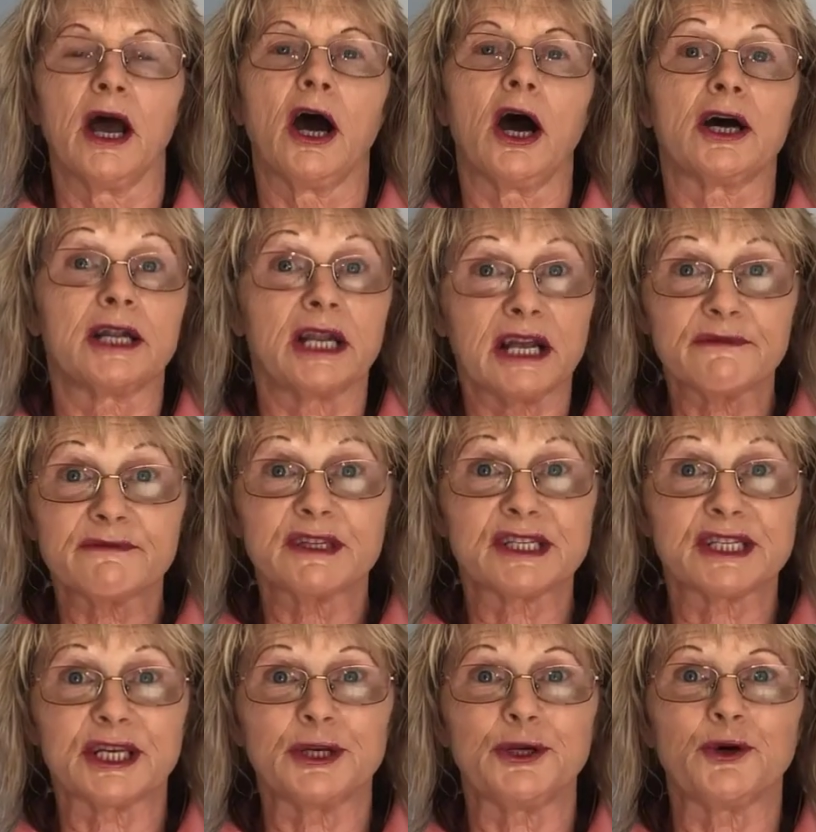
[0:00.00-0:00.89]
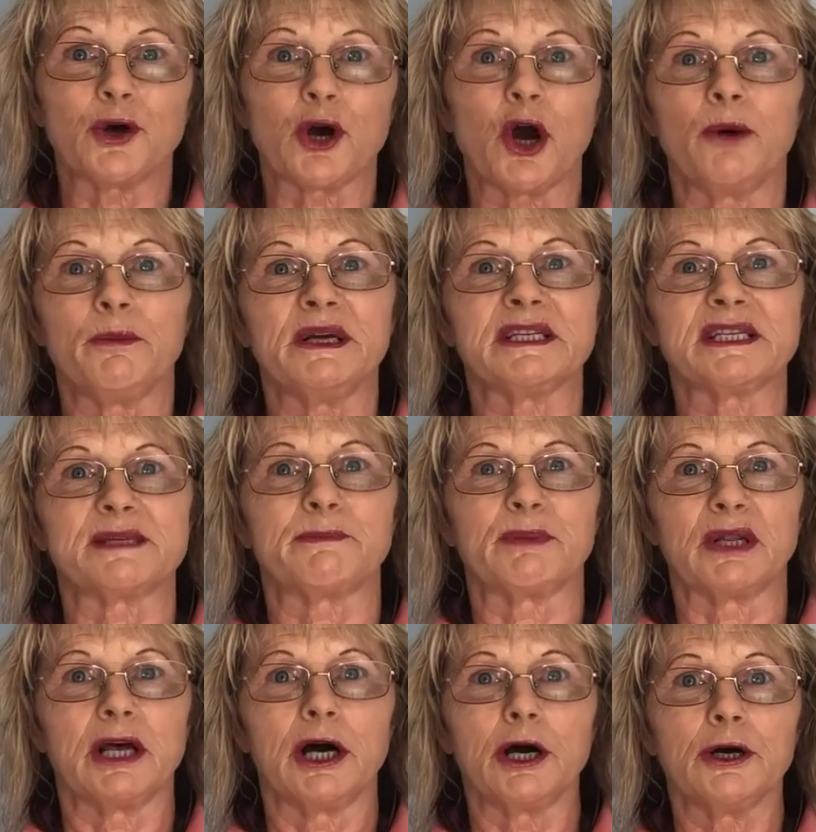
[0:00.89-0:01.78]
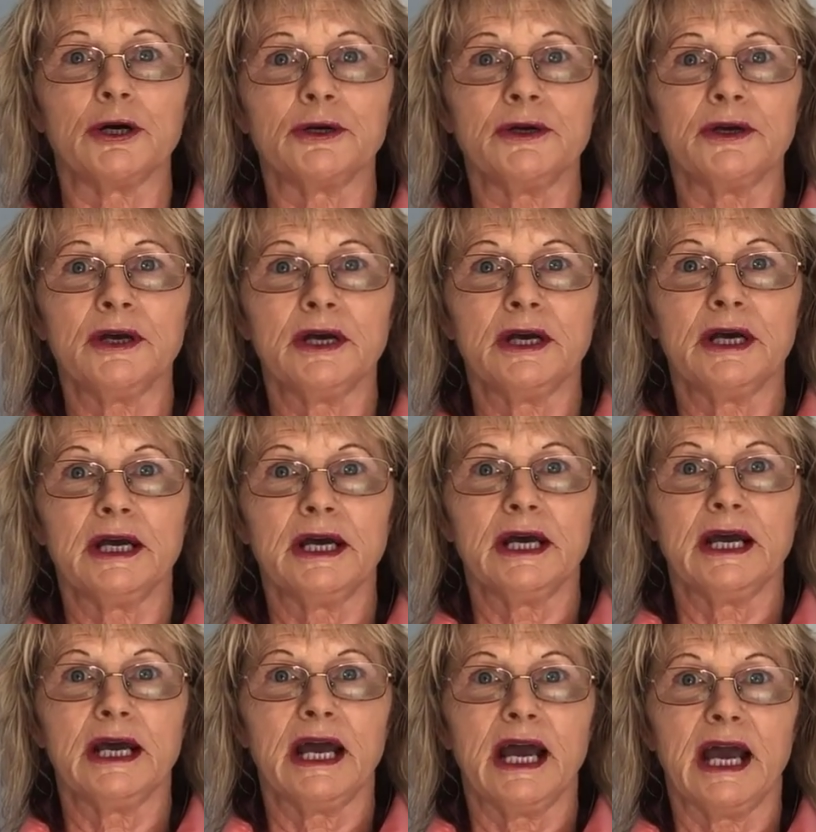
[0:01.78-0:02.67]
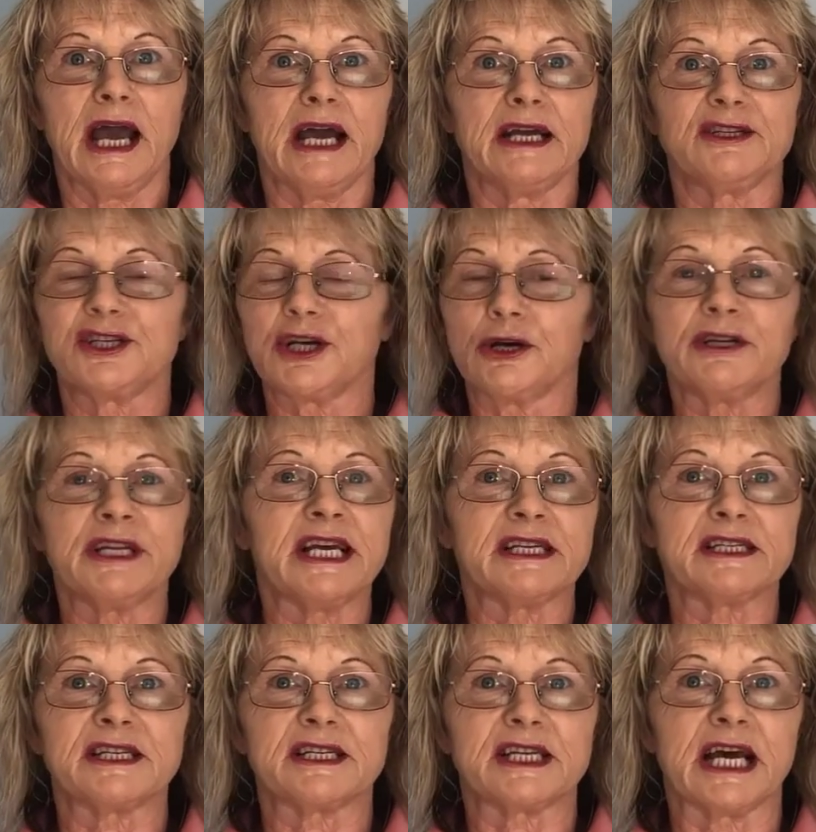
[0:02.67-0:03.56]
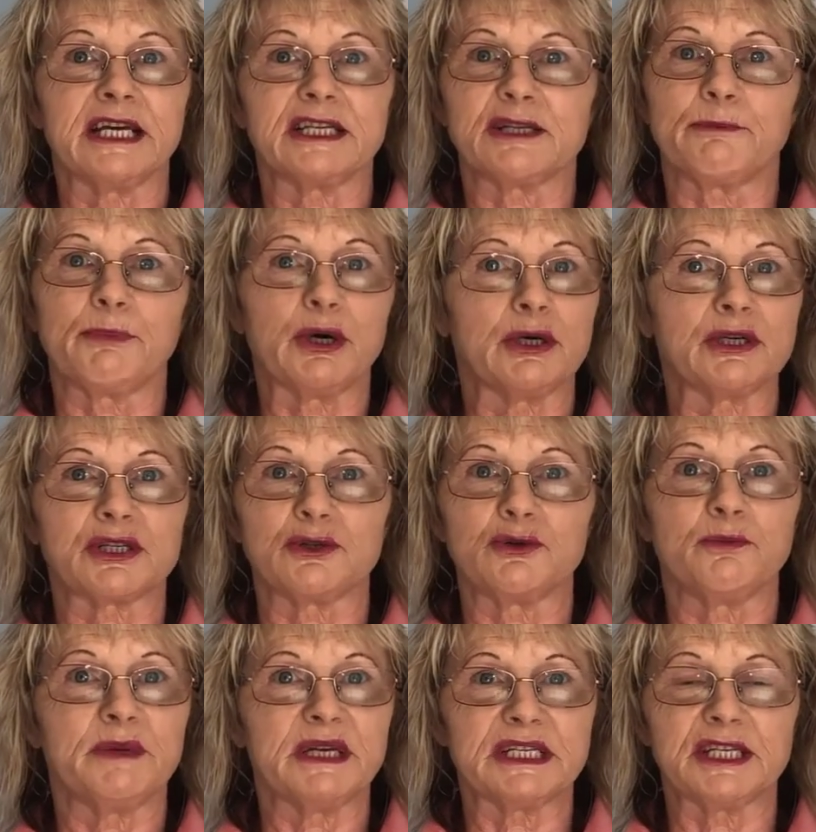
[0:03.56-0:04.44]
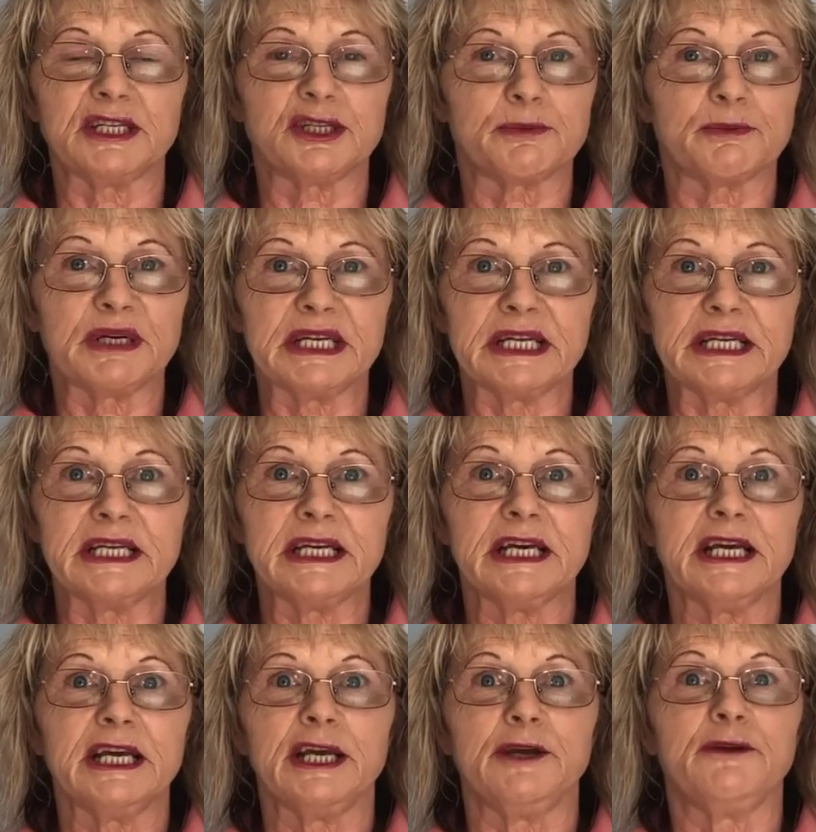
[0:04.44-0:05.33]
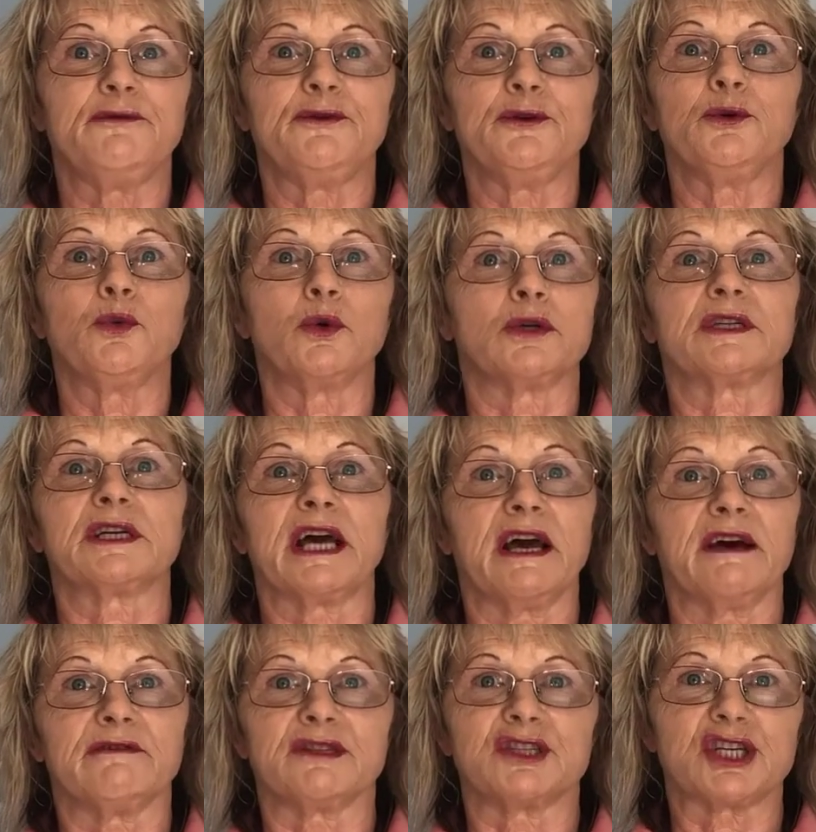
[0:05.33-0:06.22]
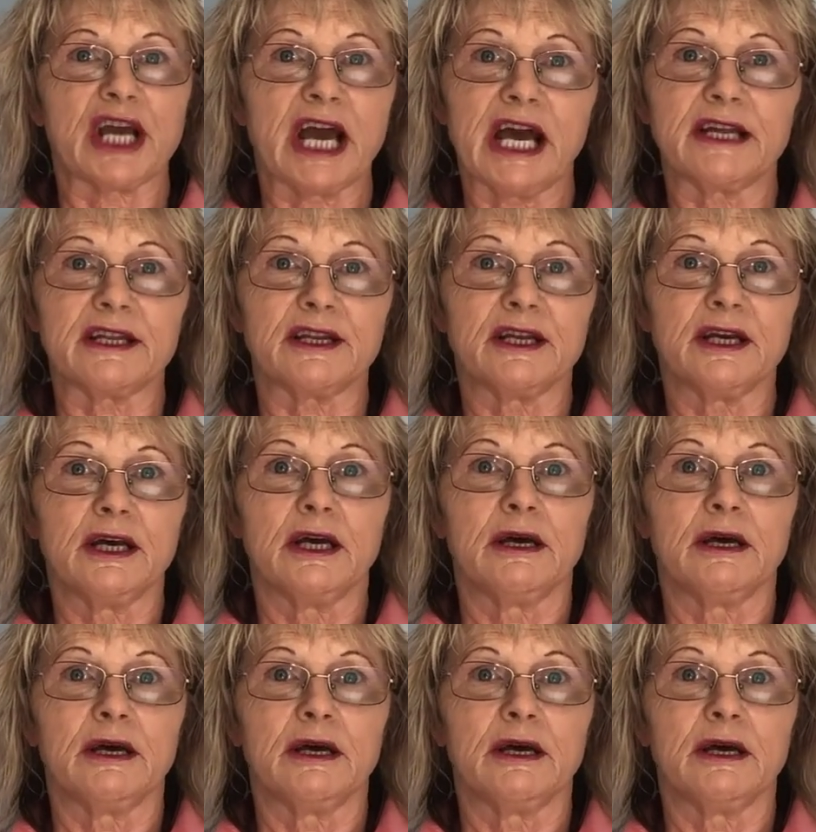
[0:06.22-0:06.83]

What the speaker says: I'd love to see your comments below, and don't hesitate to personal message me if you want to have a chat.